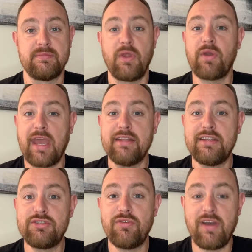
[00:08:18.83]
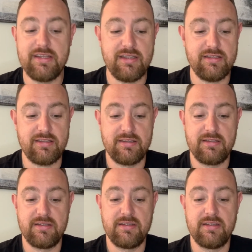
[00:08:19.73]
Okay, did you find it?
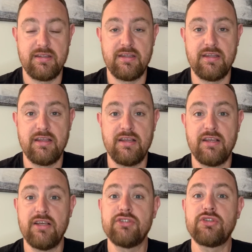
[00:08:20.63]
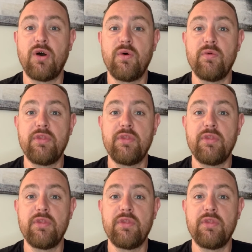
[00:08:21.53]
So